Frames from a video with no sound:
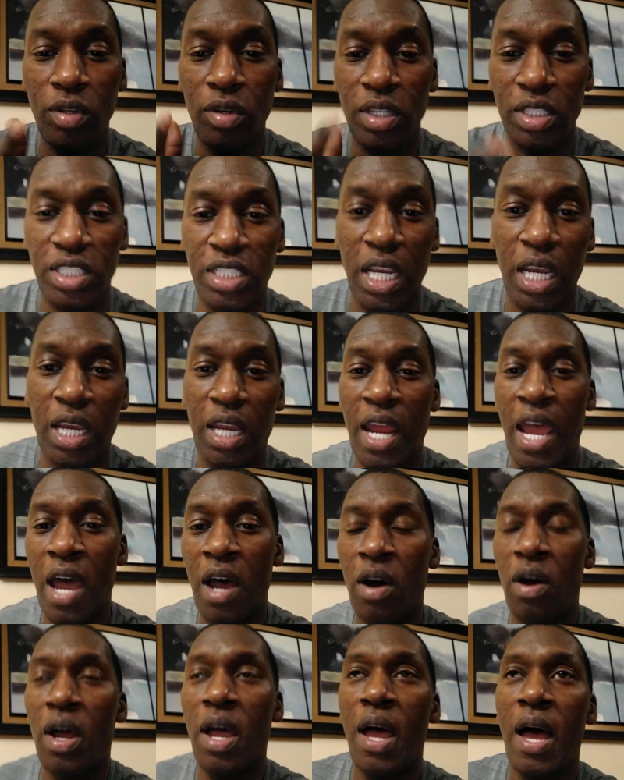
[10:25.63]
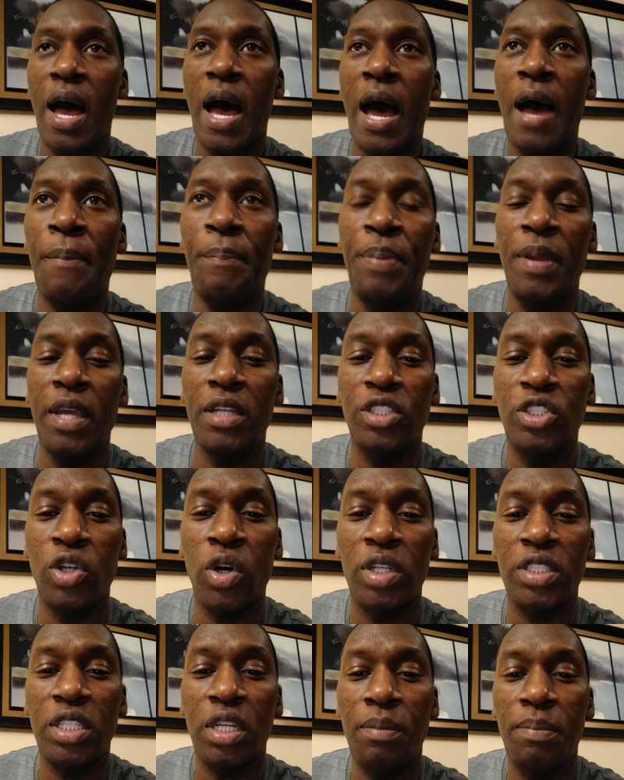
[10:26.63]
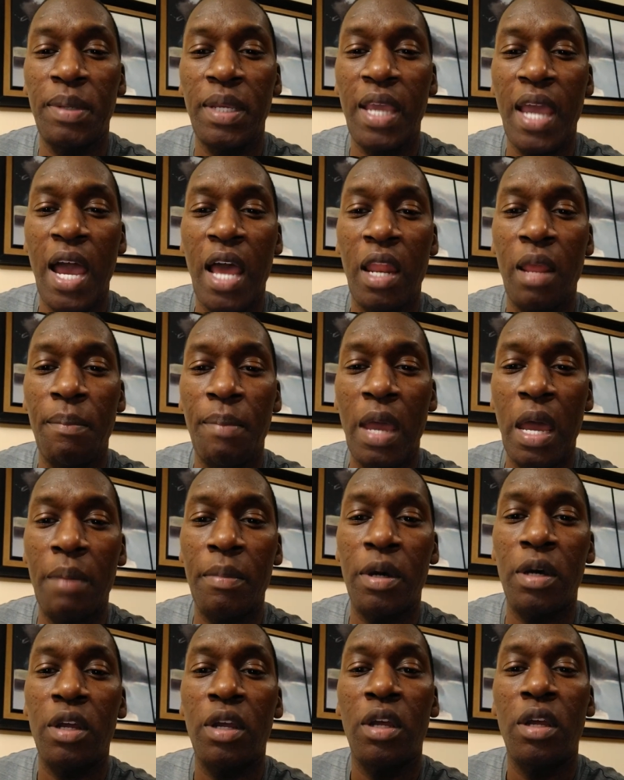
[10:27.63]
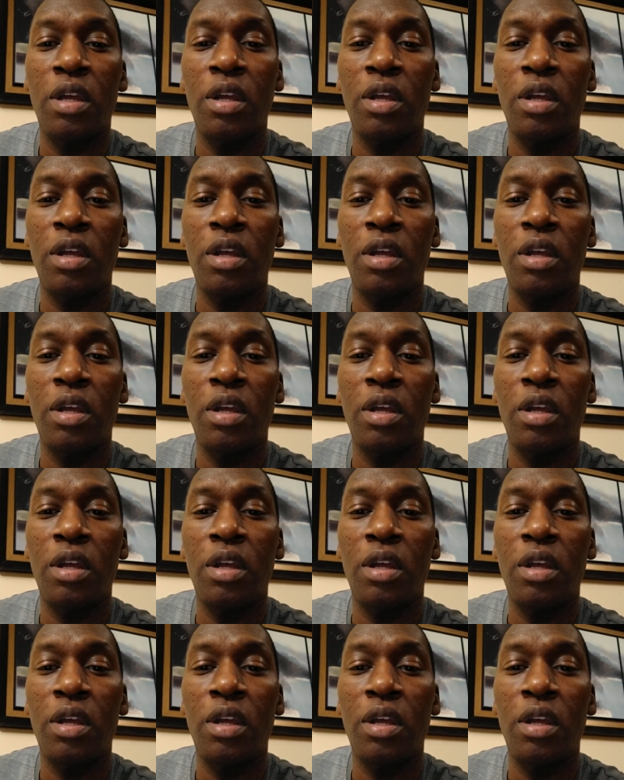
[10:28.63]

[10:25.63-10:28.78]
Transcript: you can check it out, I picked Georgia to beat Alabama